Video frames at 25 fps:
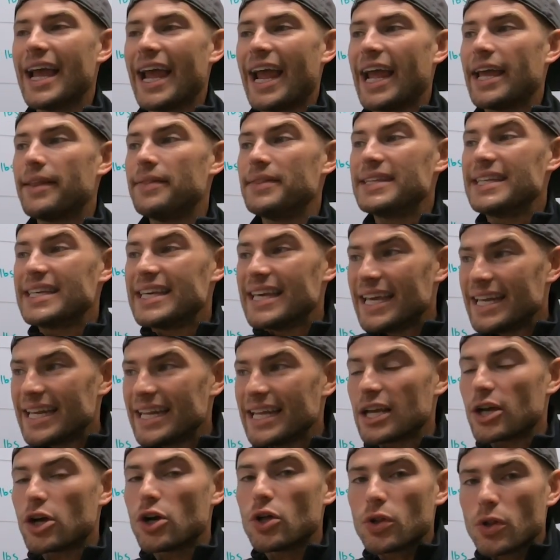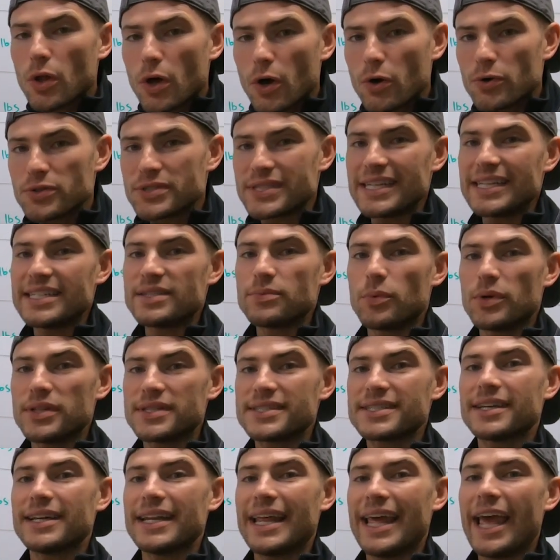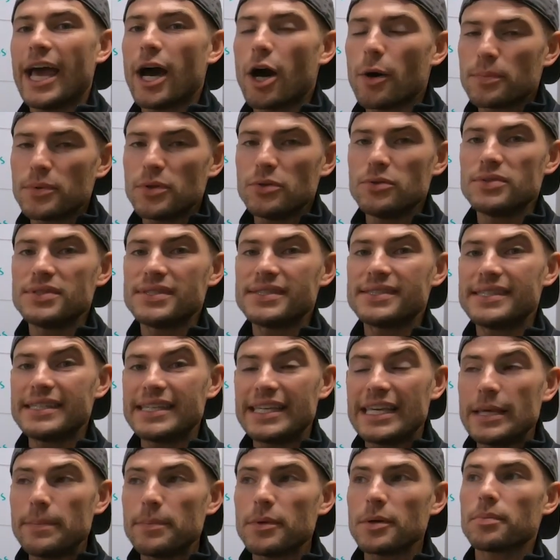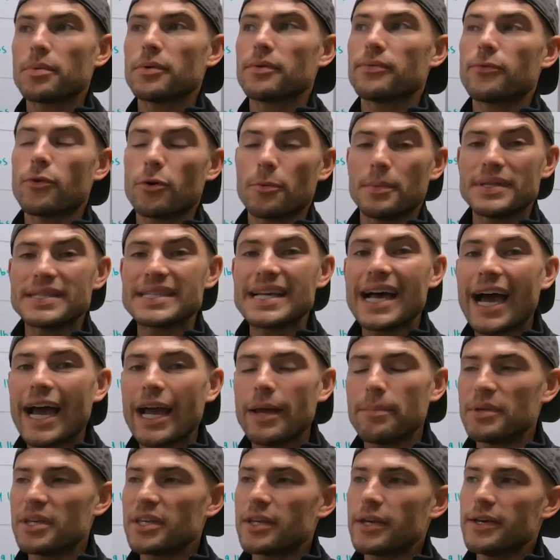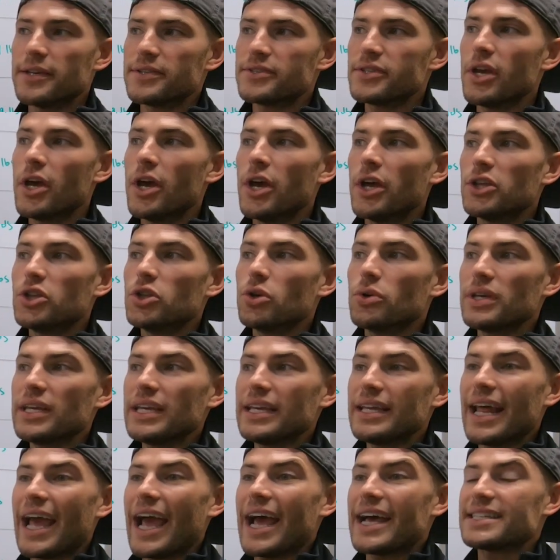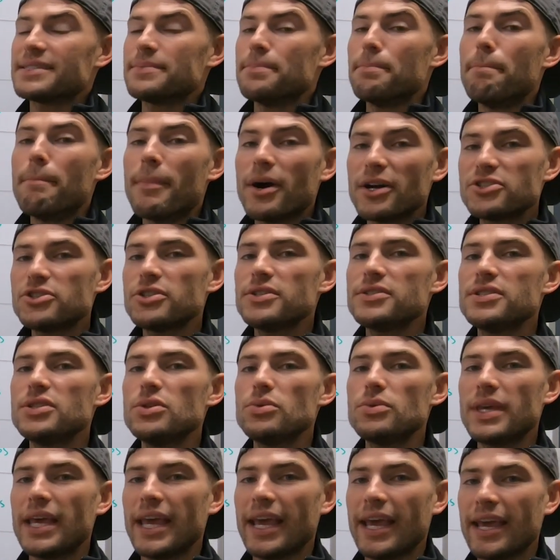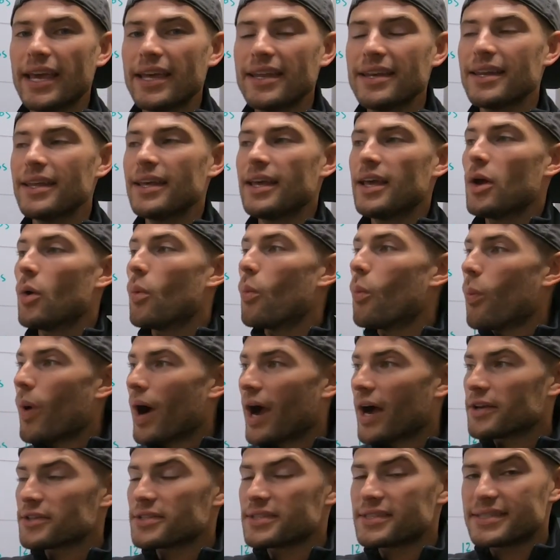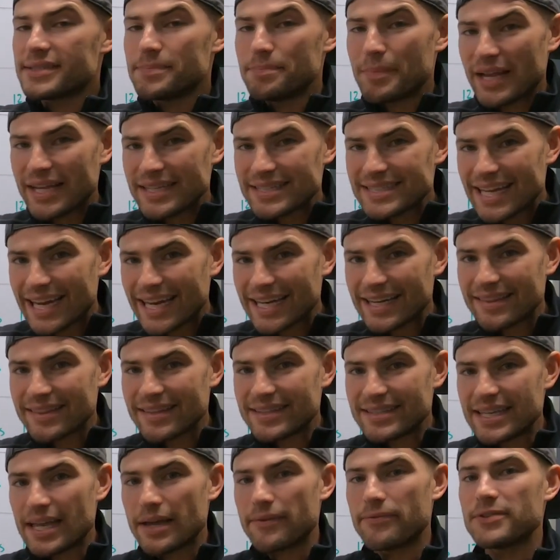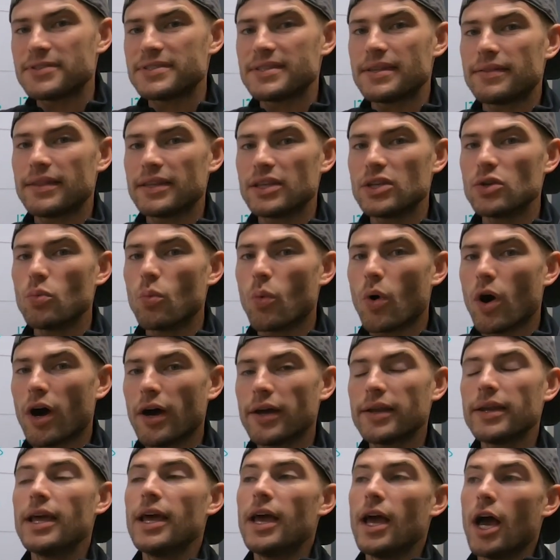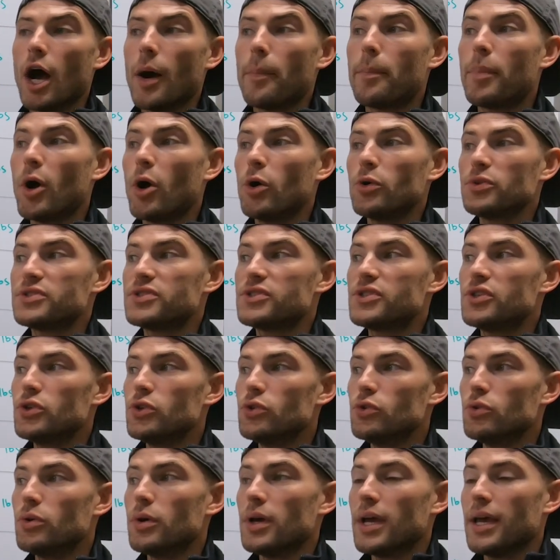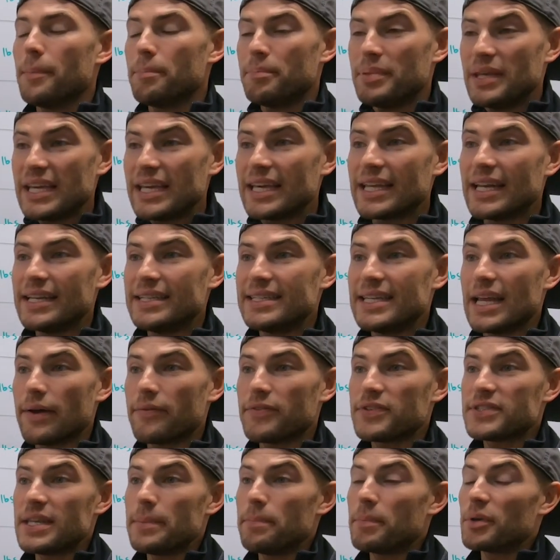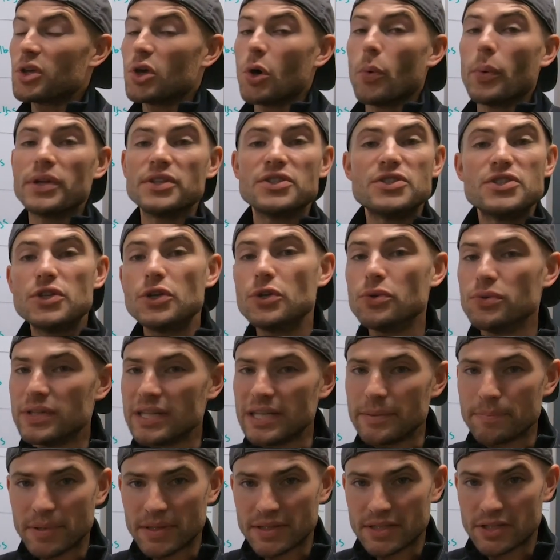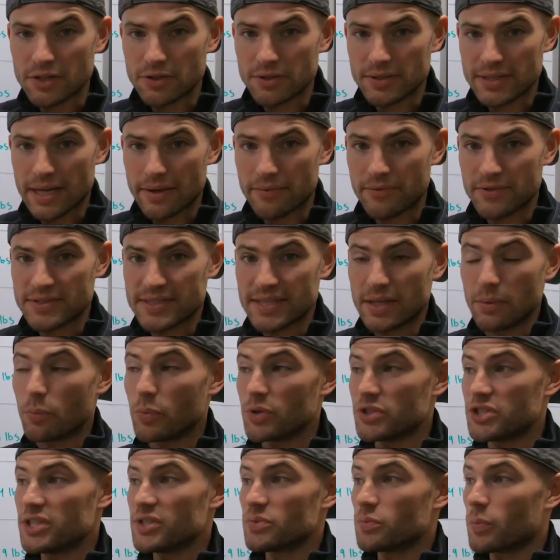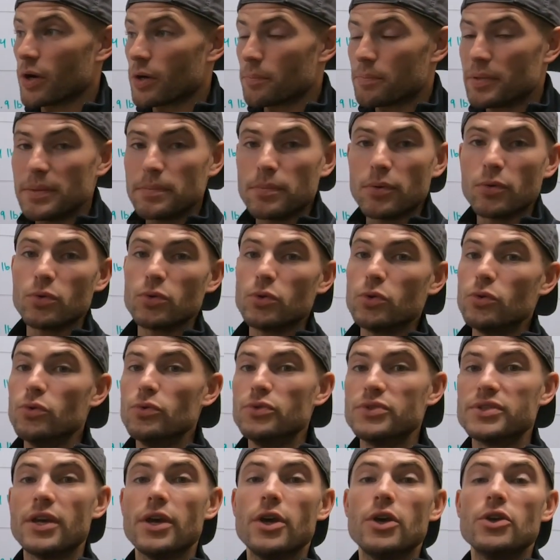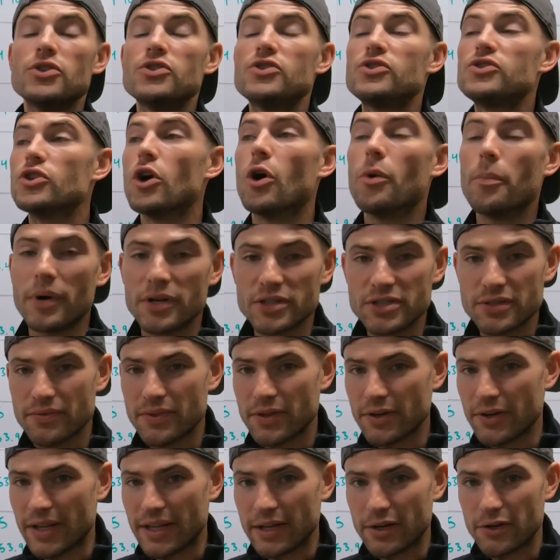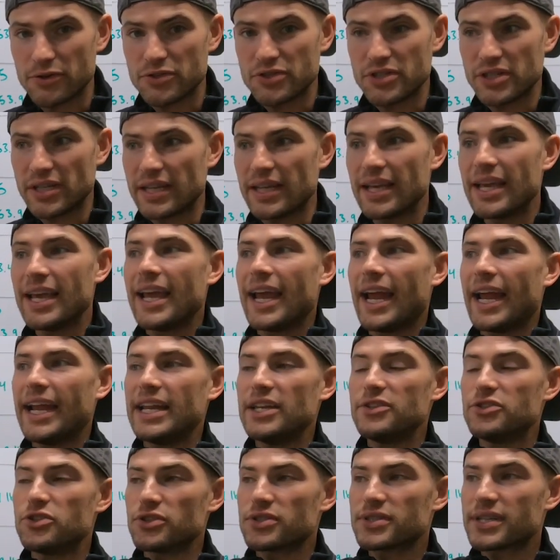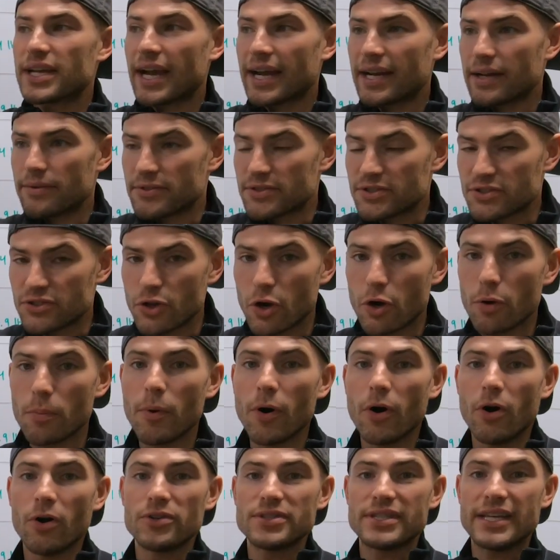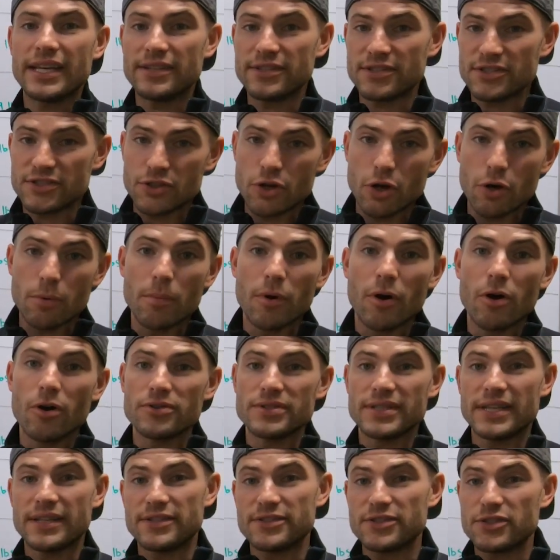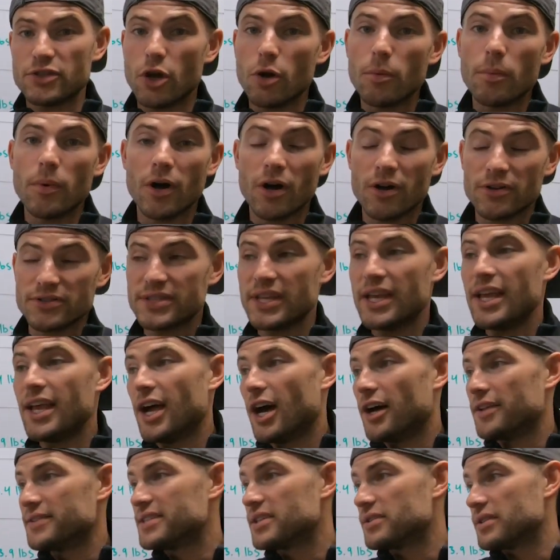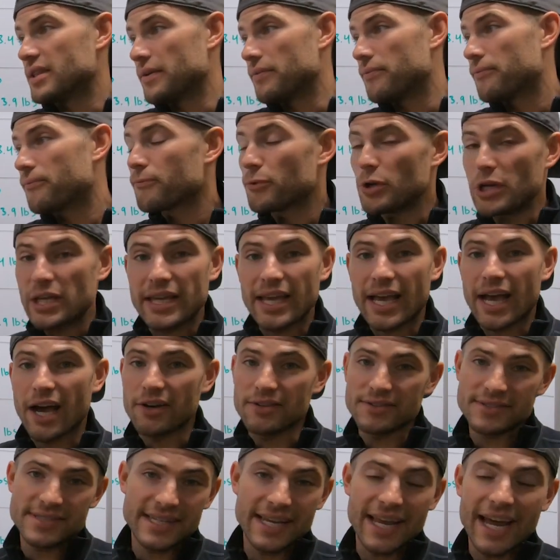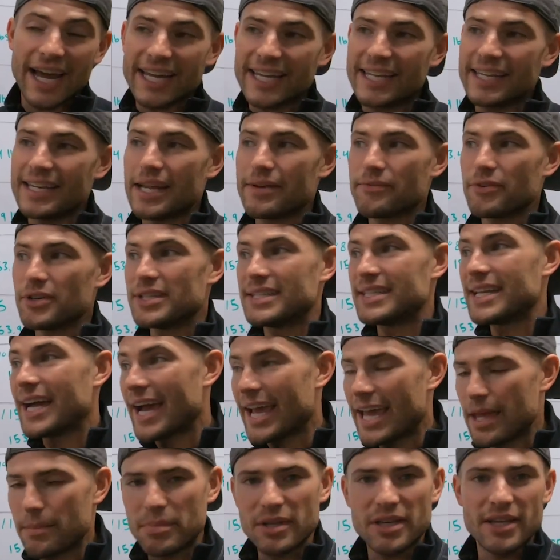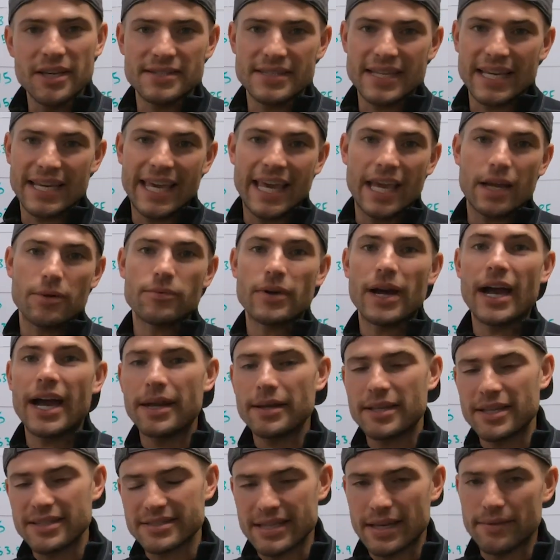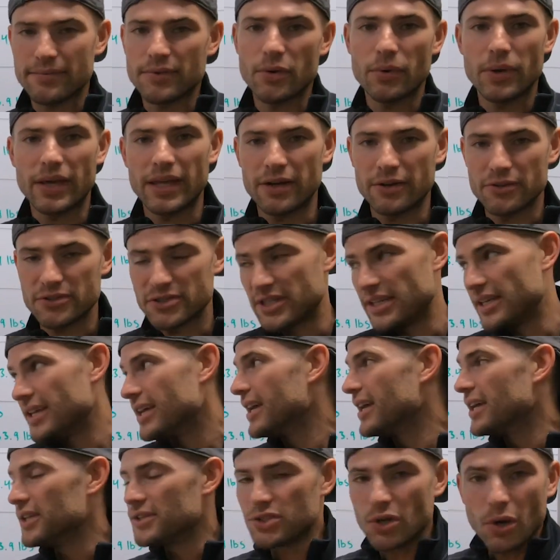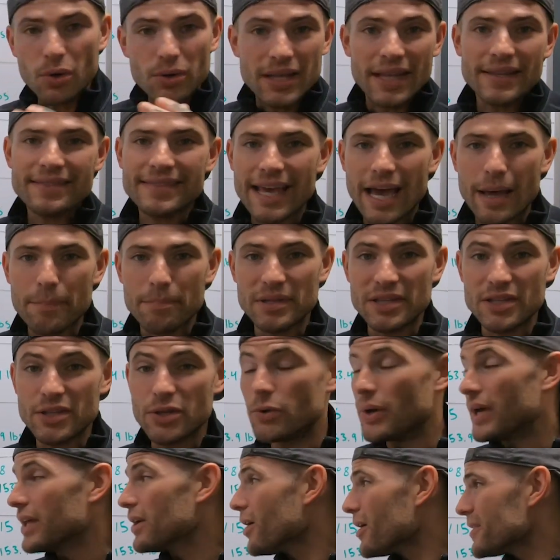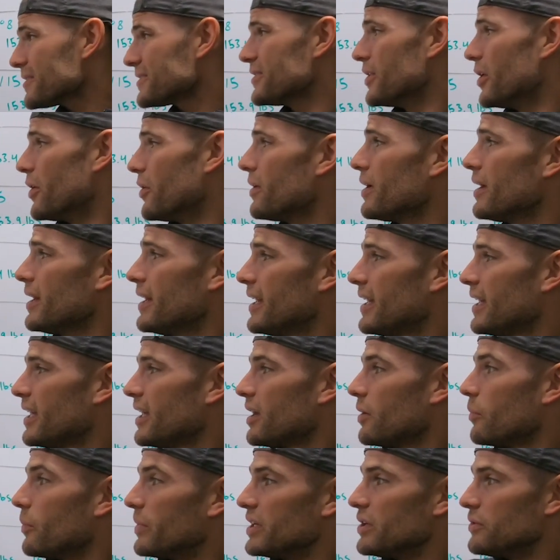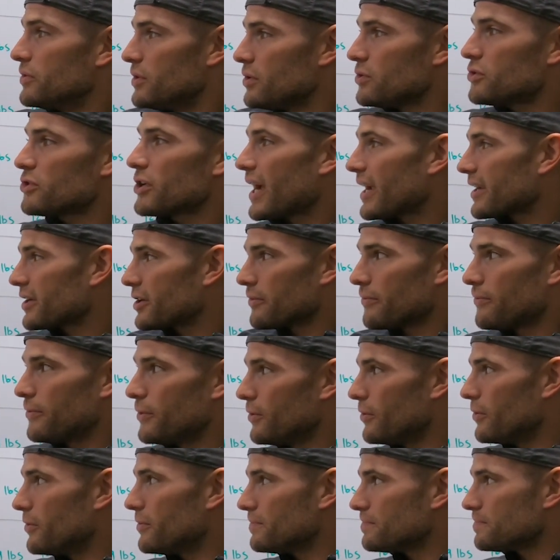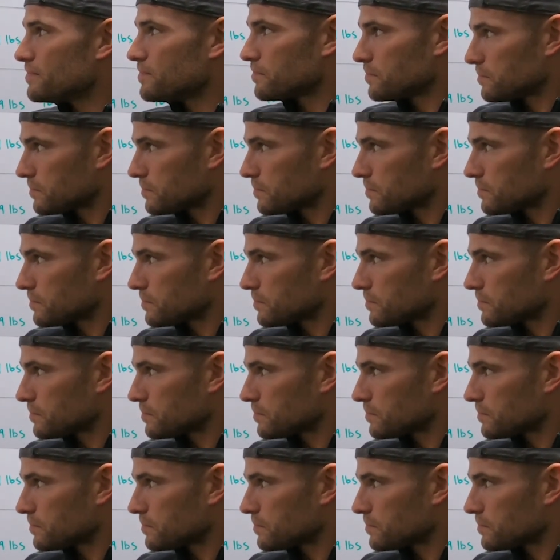And getting close is what's going to help you keep your performance high, because you'll eat as much as you can whilst maintaining the deficit that you want, opposed to being in a deficit but going too deep into your deficit, which is where people lose so much of their energy, and it just kind of snowballs and snowballs and snowballs until they freak out and say, I can never diet because I can't ride because I have no energy. Don't let that be you. And also, when you do track your food